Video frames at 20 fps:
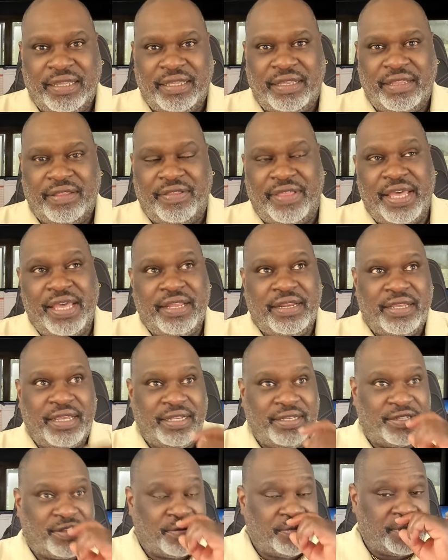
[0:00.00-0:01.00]
Then
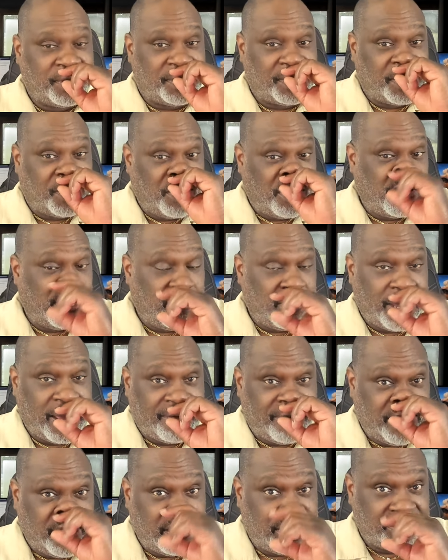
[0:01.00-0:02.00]
in terms of security, we
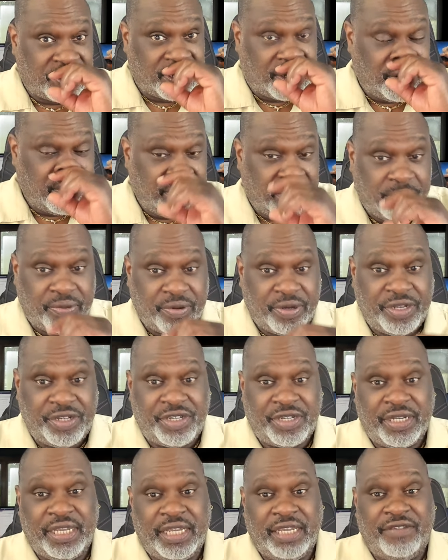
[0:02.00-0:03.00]
have another security
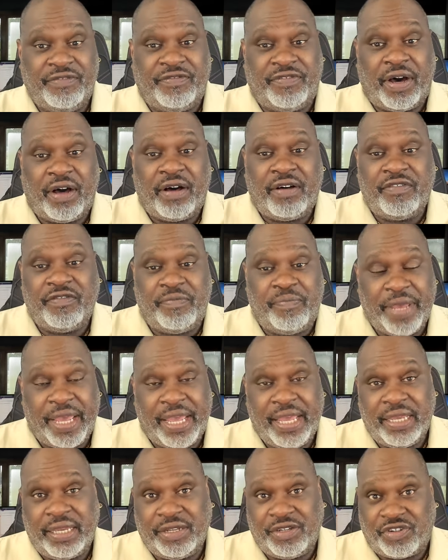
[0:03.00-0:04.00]
breach. Evolve
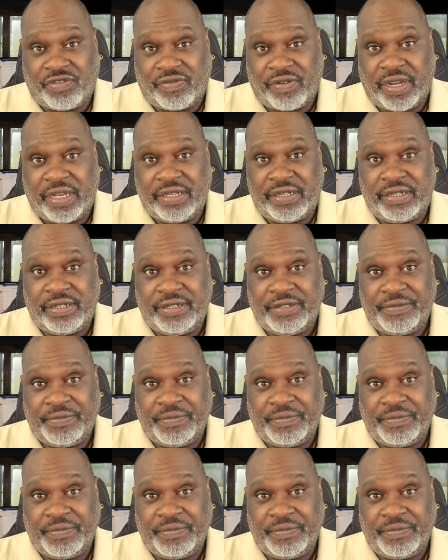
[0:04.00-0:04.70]
Bank and Trust